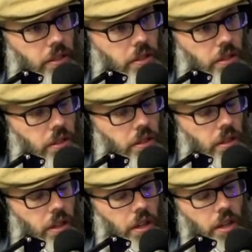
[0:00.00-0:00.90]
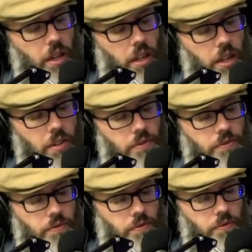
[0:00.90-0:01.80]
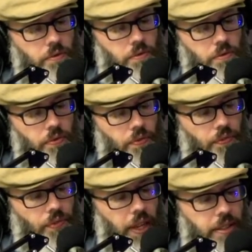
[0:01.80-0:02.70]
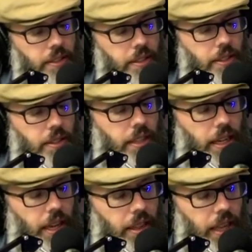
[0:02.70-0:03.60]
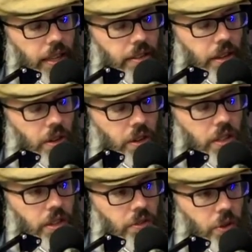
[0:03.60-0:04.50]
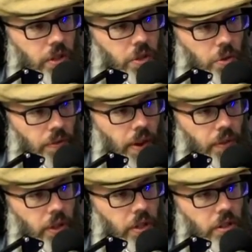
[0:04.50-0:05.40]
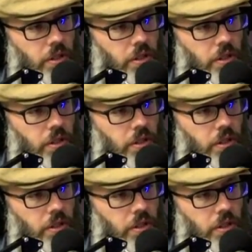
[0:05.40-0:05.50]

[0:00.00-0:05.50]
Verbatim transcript: mm-hmm. um but uh, I, I, think it's encouraging for us to remember